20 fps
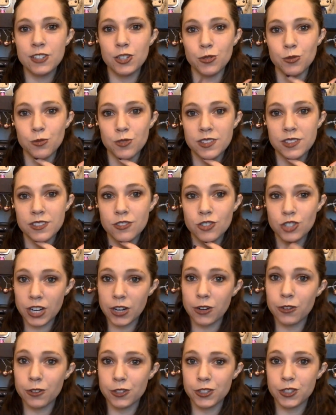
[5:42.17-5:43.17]
To
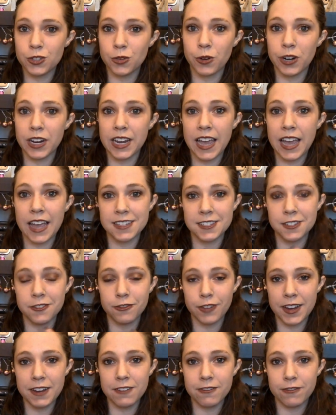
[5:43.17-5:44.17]
share her story and to
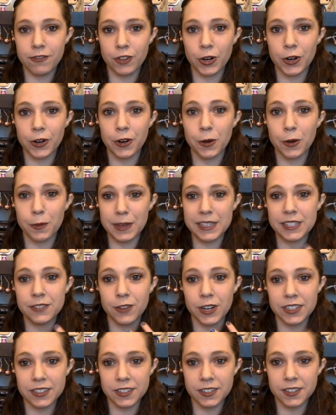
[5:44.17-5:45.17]
fight for for her best
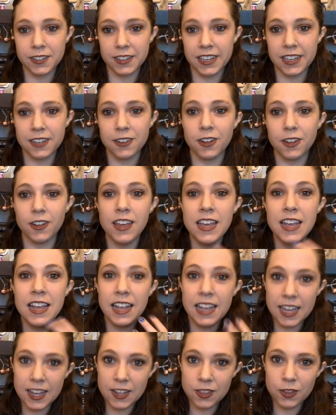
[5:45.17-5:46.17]
friend Khalil
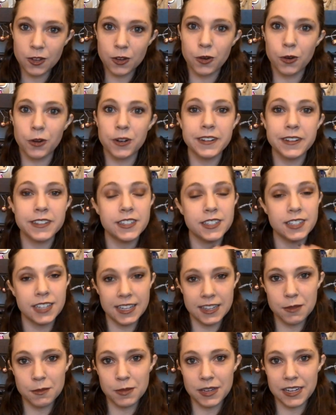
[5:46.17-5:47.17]
in the courts,
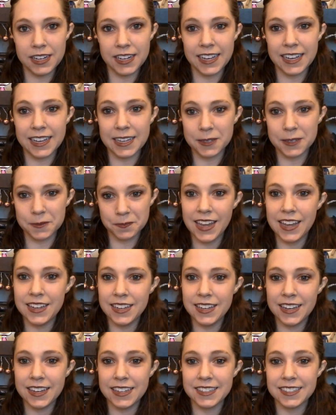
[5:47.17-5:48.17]
in the media, and
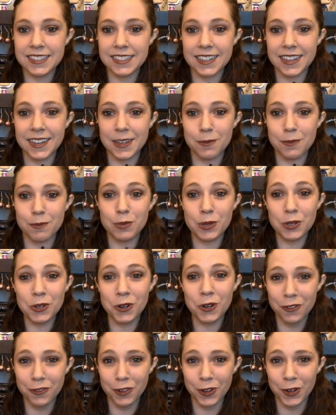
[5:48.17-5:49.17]
it is a
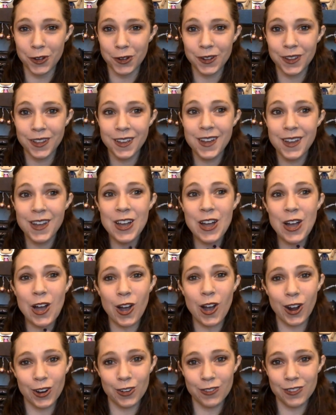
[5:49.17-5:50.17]
beautiful
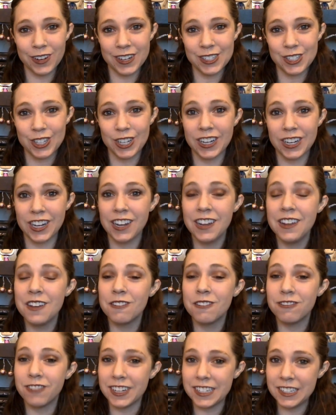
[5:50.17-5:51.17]
heart wrenching,
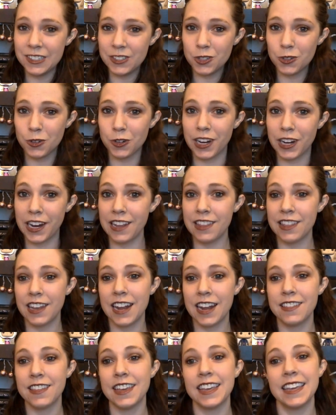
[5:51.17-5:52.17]
funny story that
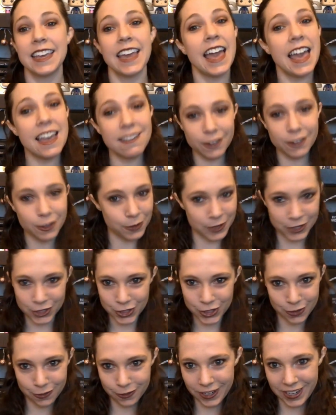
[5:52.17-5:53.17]
I think everyone
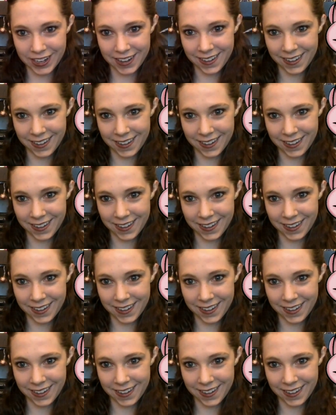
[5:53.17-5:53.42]
should read.